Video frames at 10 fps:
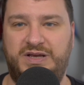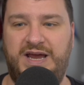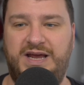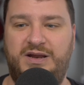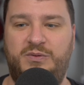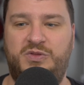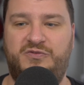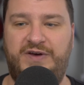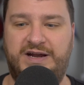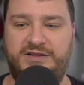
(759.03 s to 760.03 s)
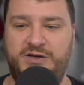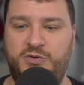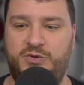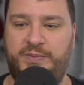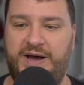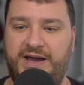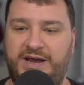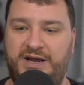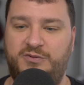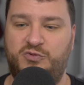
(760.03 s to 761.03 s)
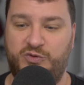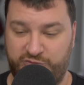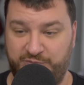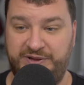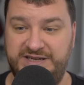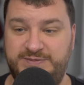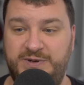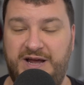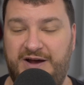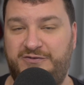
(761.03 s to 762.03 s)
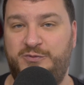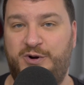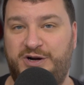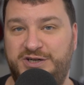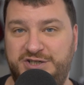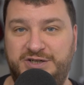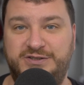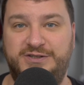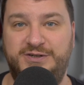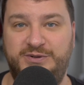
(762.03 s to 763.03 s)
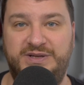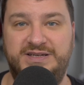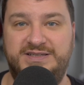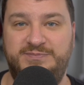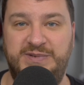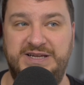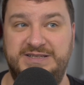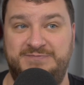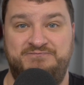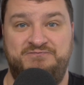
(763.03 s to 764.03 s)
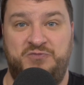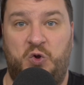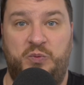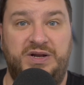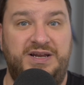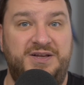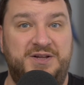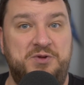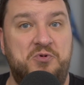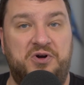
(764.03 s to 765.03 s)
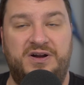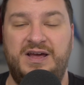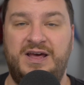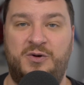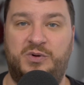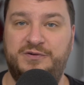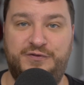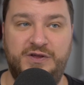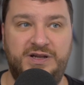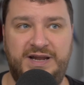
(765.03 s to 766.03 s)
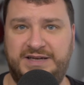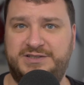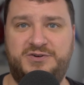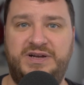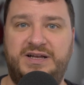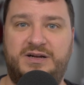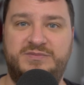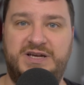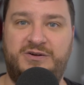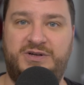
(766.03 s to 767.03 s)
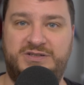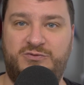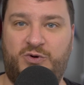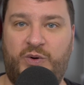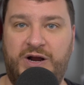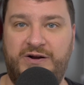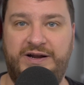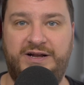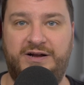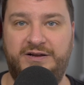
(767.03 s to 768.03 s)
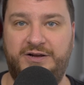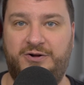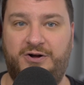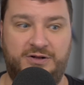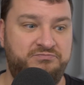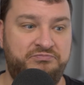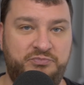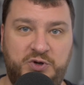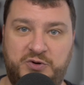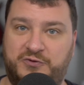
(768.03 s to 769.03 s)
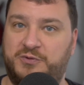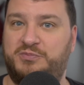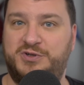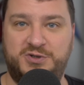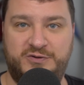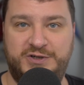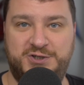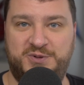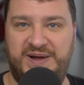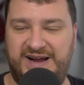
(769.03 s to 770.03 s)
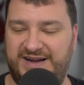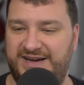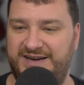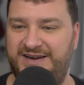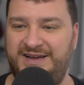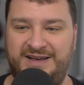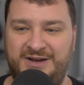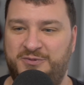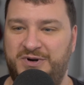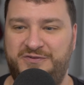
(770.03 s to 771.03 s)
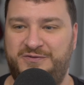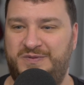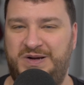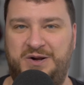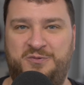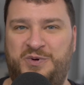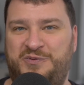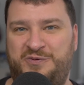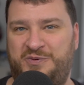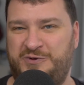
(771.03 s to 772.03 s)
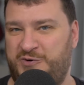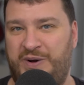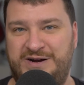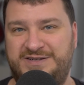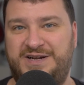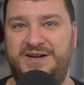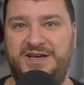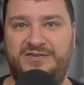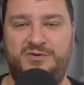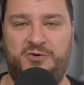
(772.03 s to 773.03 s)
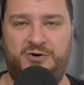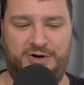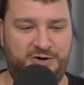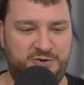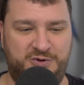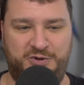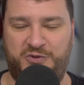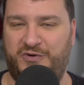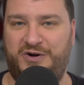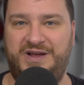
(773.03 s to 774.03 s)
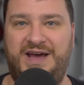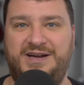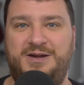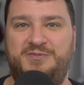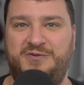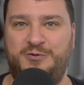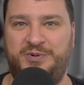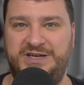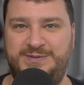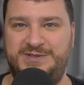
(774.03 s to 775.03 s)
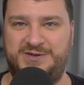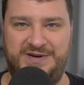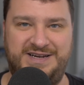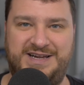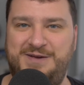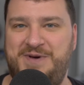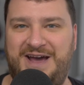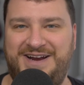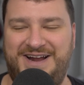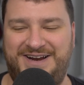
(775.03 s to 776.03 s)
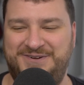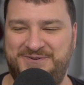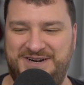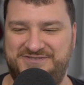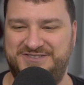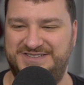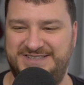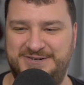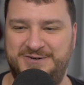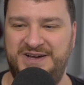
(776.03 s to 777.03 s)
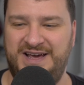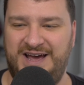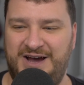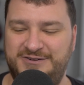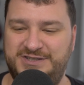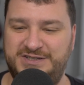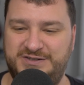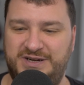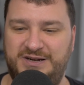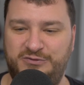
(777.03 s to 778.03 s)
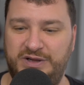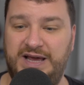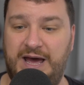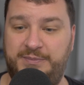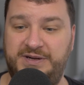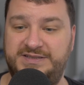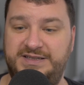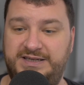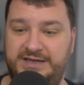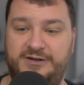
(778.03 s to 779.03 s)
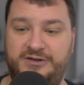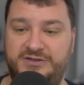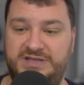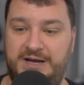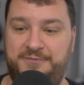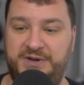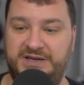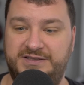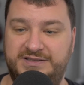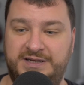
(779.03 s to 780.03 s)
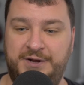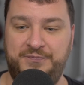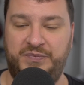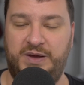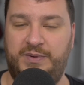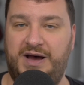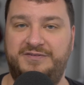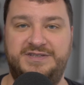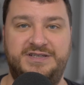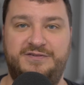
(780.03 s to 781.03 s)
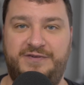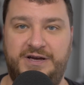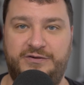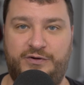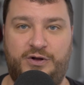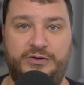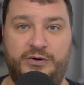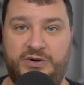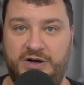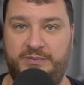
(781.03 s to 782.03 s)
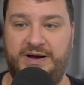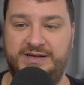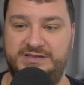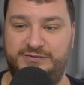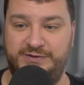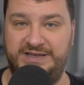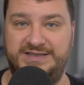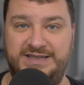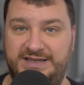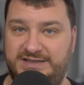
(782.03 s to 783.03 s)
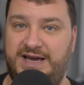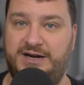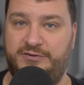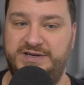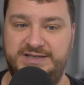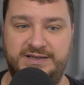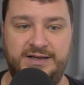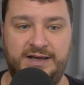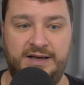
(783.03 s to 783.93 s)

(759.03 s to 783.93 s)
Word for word: And the fact that you would buy a replacement aftermarket shell to do this means no big deal anymore. What if the next screen that comes out doesn't require any cutting at all? Beautiful. Put your original back on. What if, you know, what if it requires cutting even more? Cool. You've already hacked up the replacement screen. Keep hacking at it, whatever. So I was just really happy to see Tito use that, because I'm obviously a fan of all no cut mods for this exact reason.